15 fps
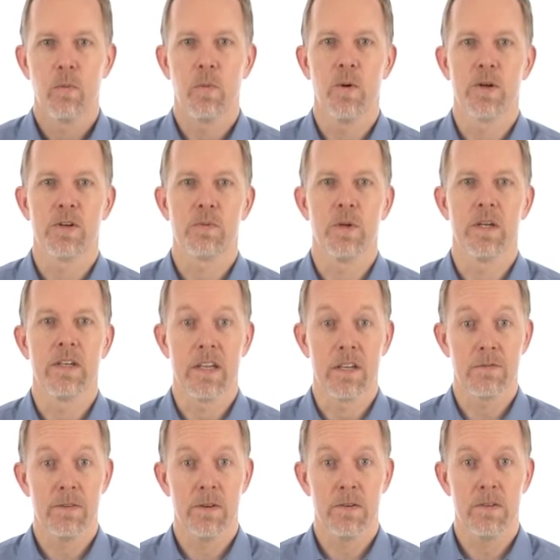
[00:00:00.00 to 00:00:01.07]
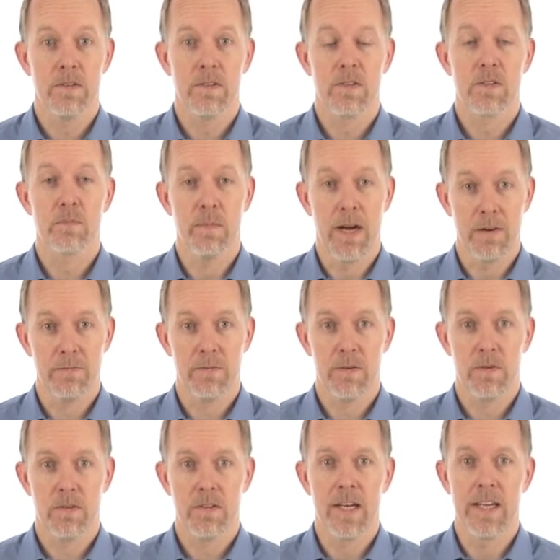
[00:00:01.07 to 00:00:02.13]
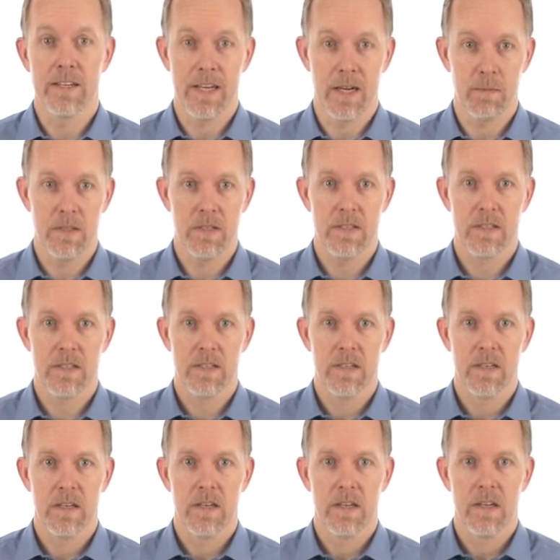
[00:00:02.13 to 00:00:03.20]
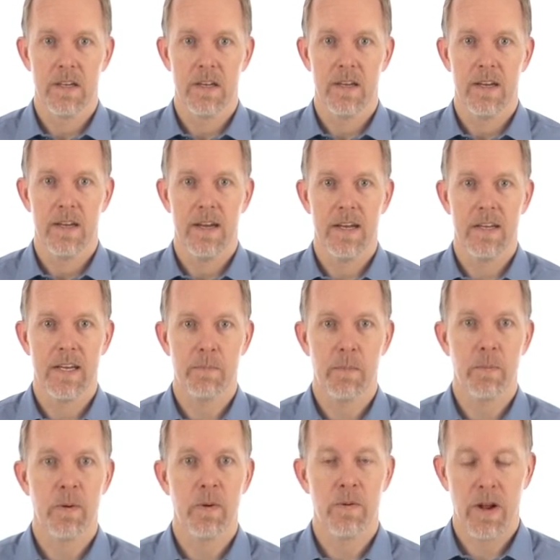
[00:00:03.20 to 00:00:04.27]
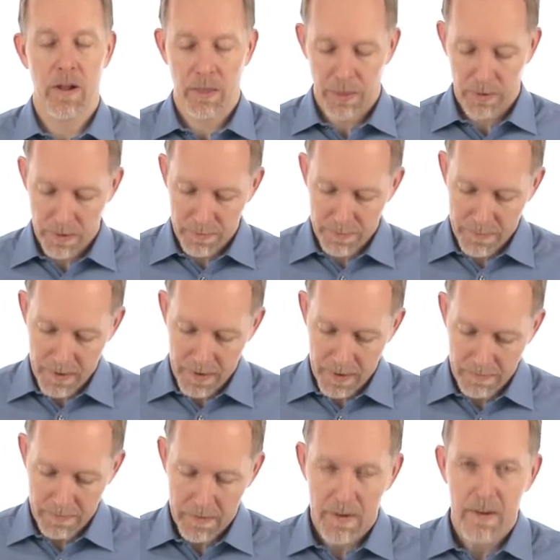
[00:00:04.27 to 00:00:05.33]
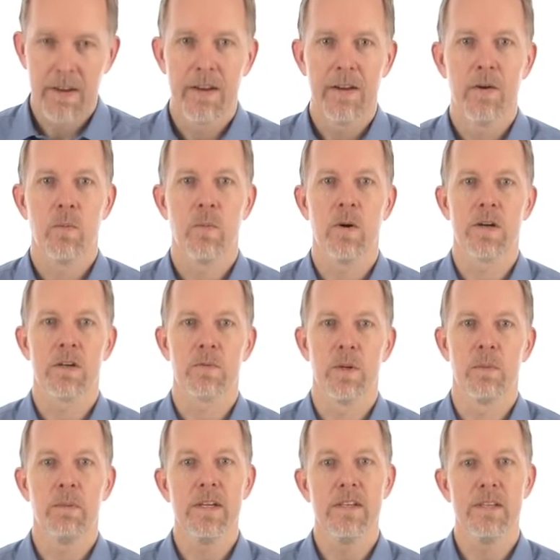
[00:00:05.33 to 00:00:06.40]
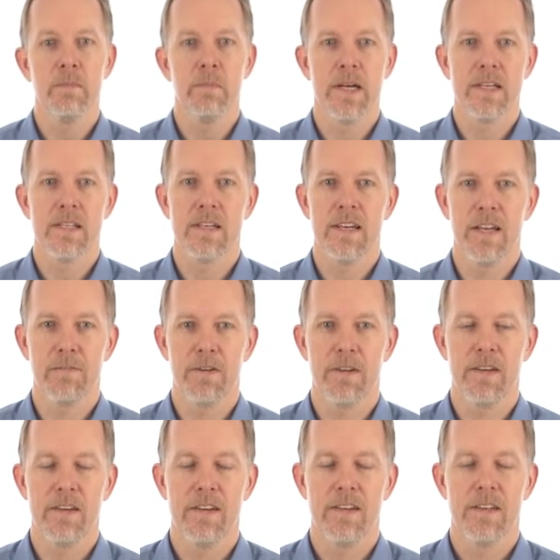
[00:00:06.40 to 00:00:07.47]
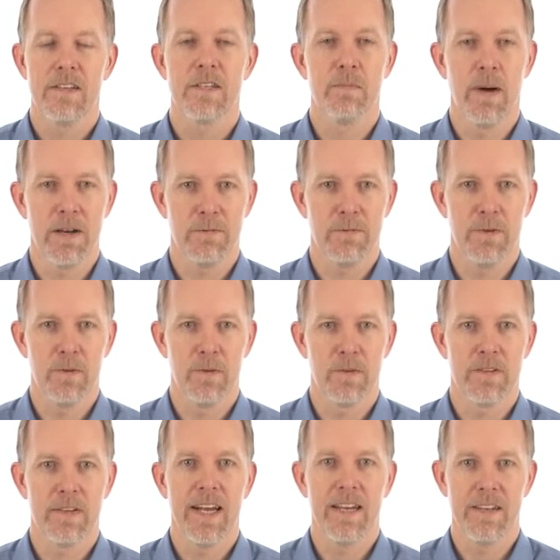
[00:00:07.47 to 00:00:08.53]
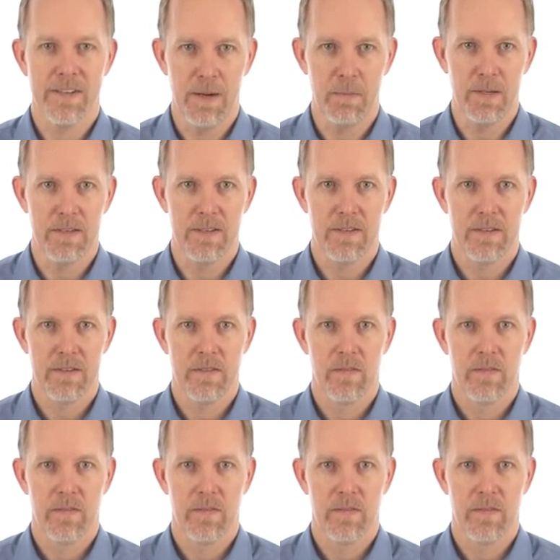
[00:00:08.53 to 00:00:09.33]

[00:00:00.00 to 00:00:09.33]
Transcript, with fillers: works with desk phones, smartphones and tablets, and Jabra Pro 935 works with PC-based telephony, smartphones and tablets.